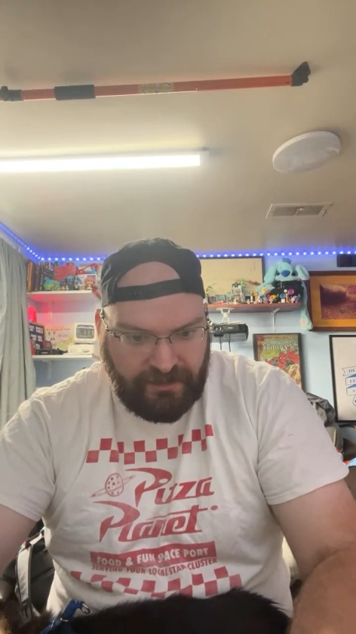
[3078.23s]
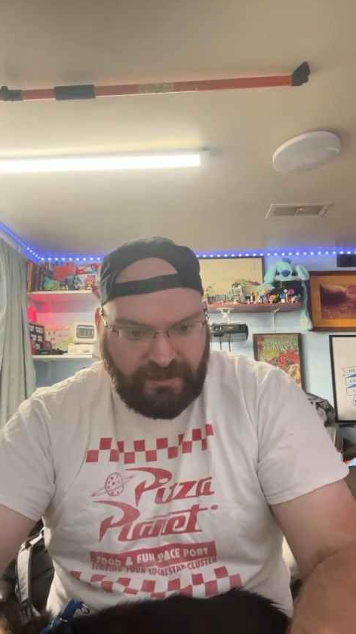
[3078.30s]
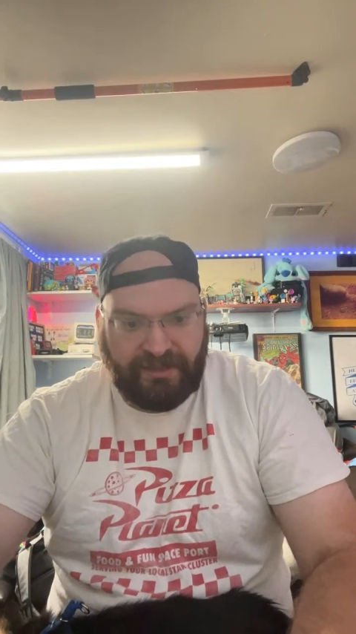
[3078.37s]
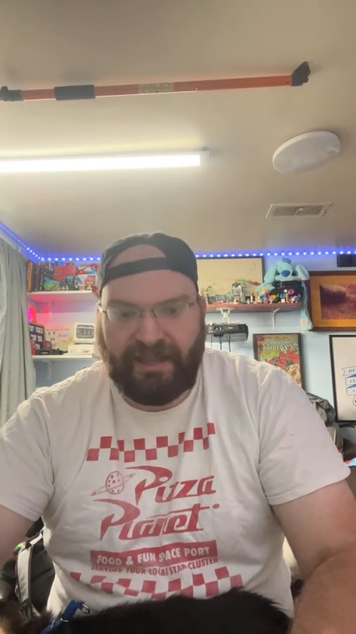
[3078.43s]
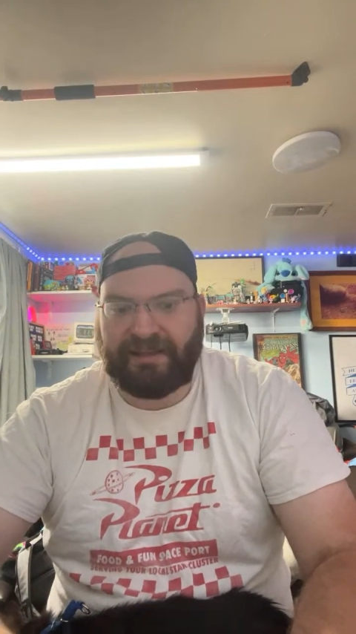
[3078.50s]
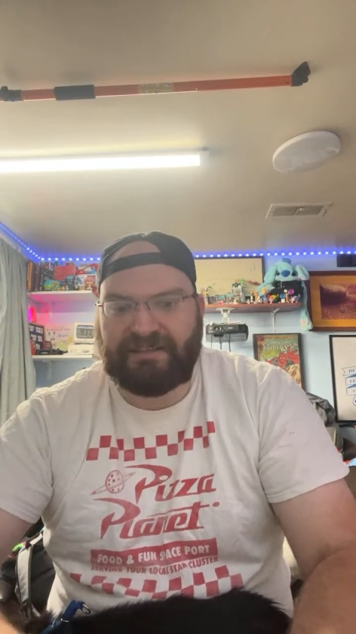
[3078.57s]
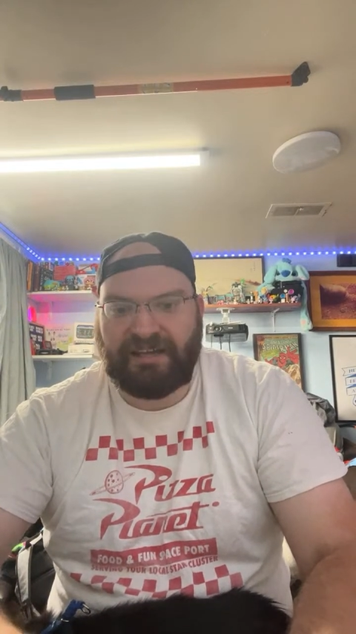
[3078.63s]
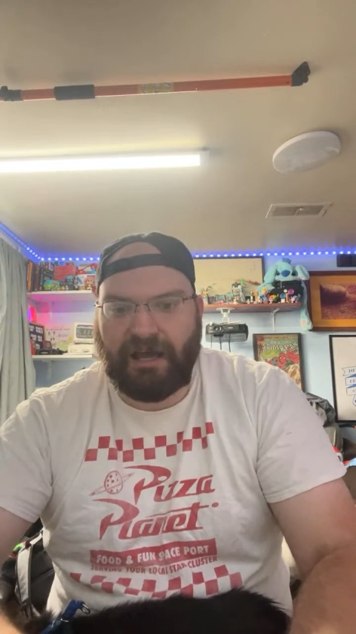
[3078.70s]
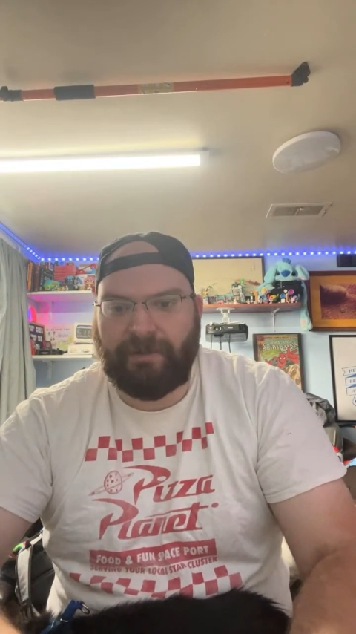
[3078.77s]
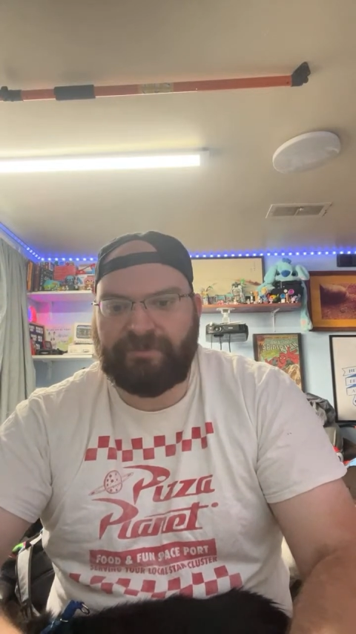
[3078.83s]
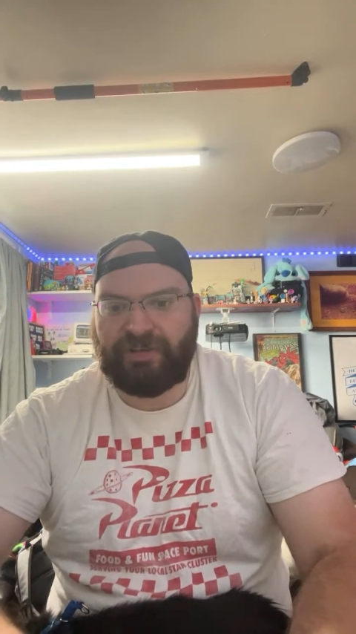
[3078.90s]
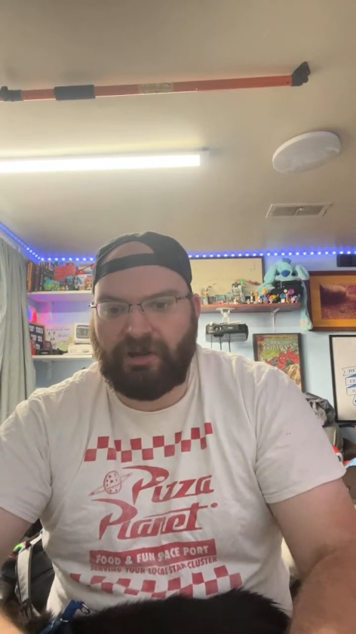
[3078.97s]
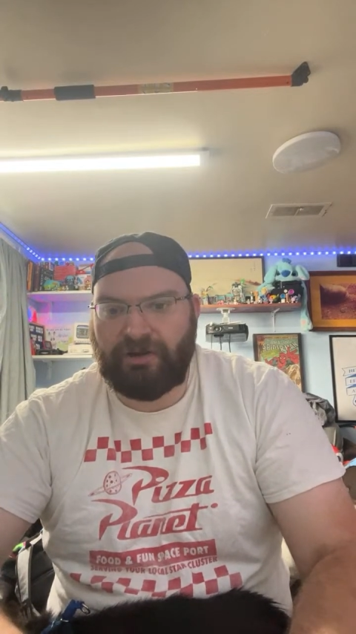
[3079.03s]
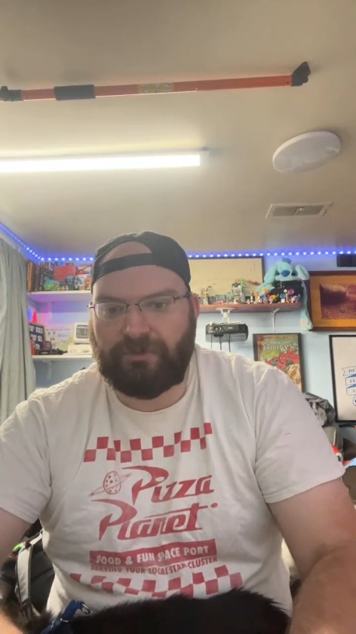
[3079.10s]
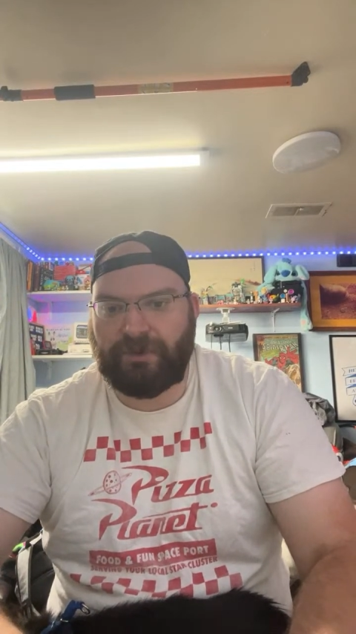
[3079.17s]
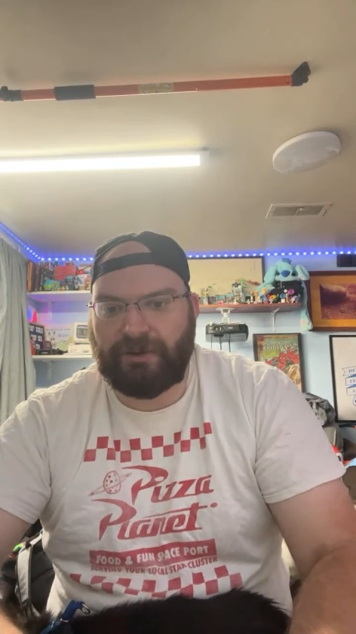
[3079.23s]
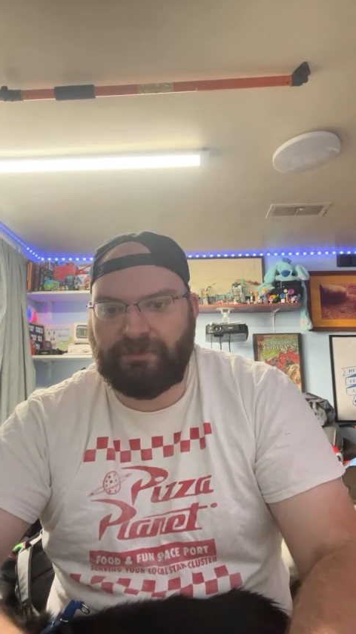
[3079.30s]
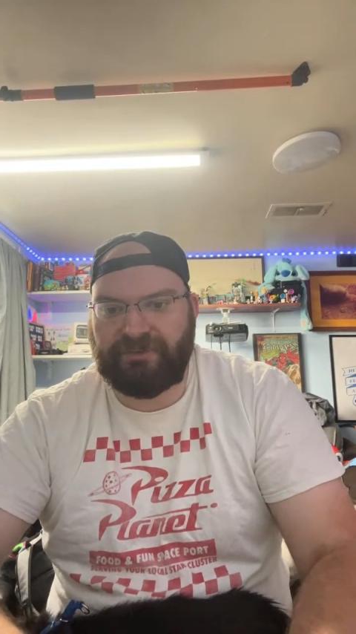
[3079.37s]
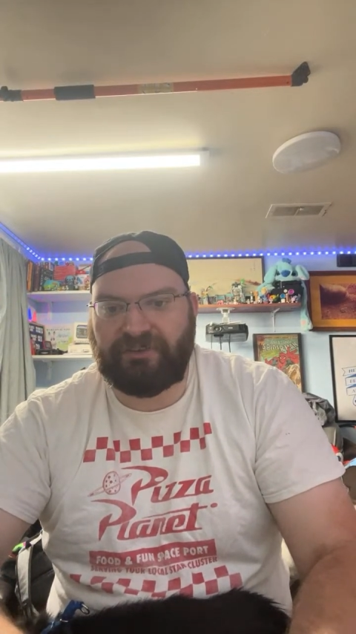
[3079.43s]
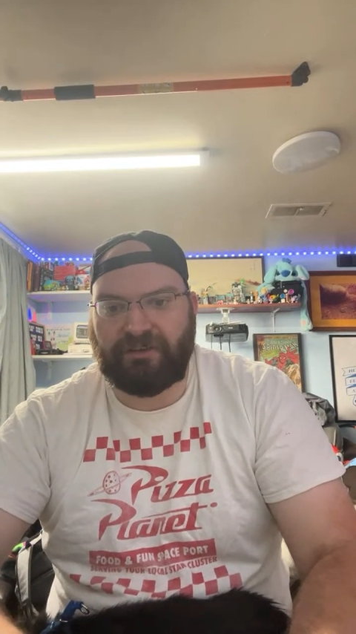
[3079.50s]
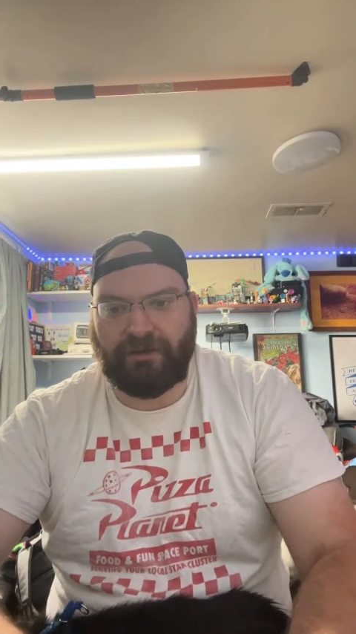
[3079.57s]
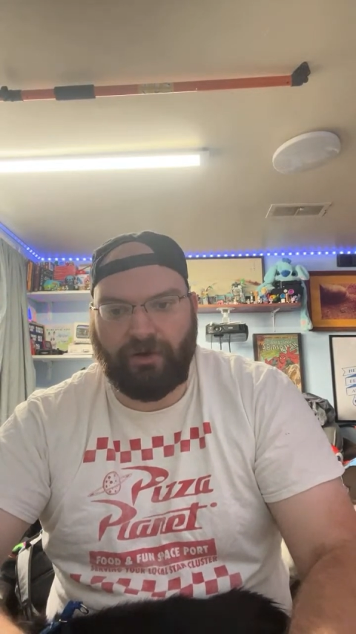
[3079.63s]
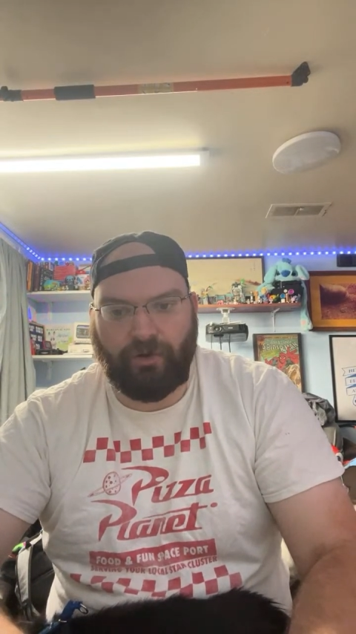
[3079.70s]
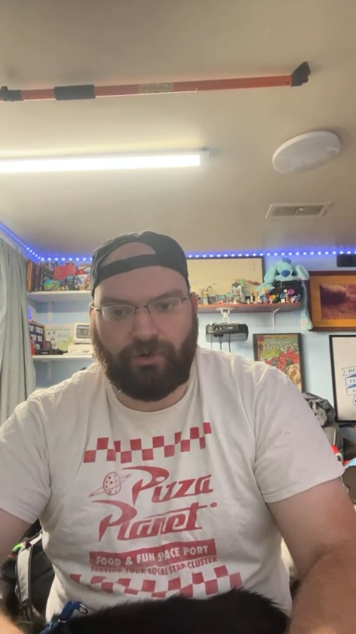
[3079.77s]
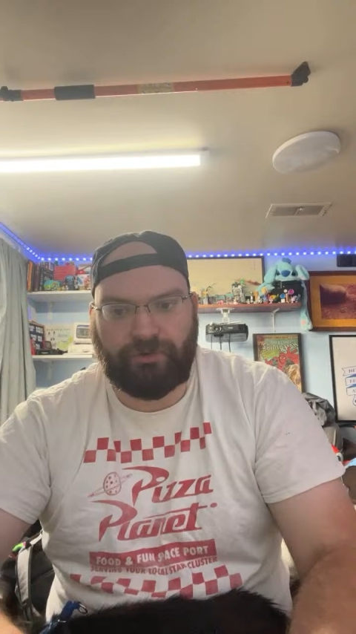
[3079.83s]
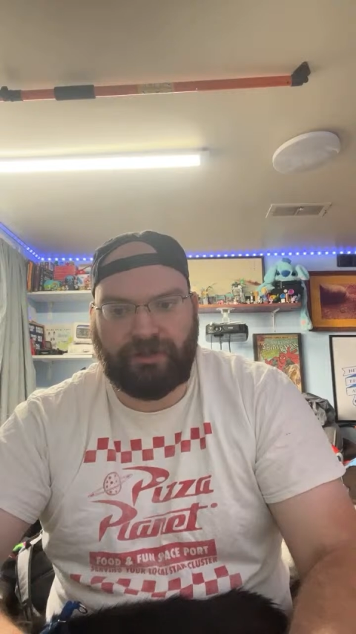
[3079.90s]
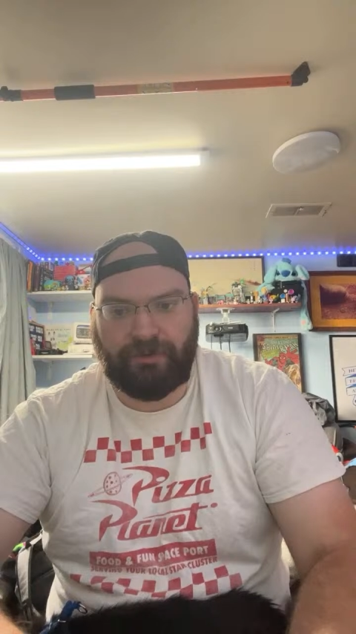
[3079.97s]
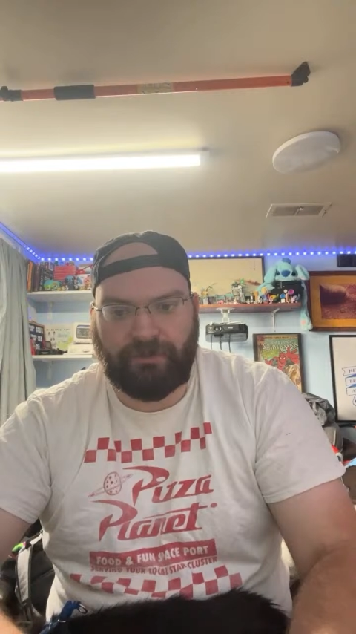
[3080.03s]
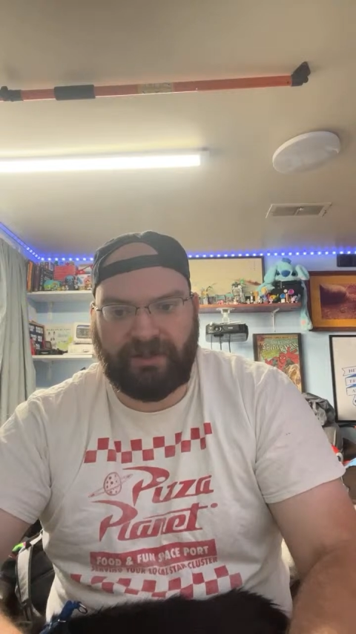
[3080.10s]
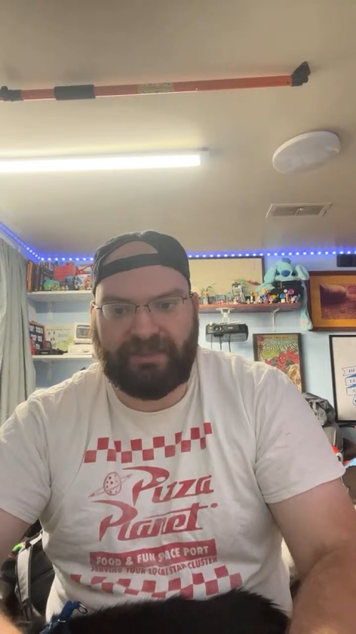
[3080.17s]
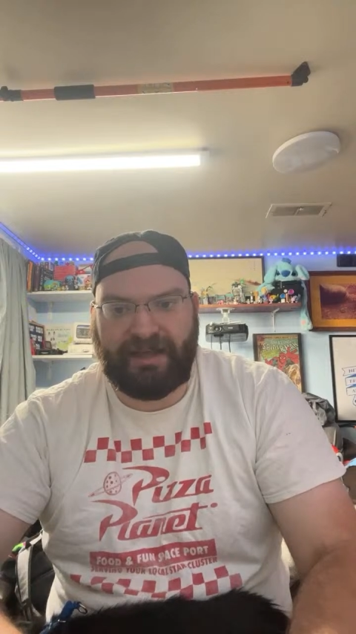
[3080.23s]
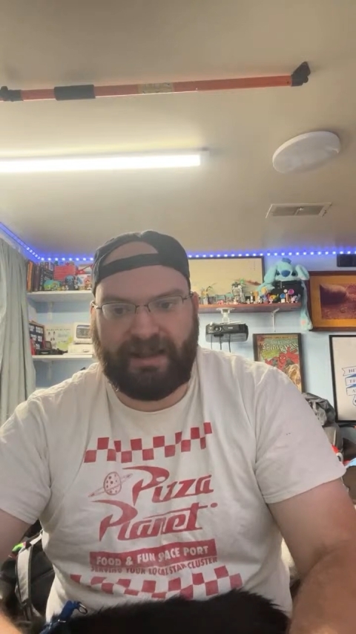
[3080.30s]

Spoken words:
Yeah, Tom's Hardware was the only one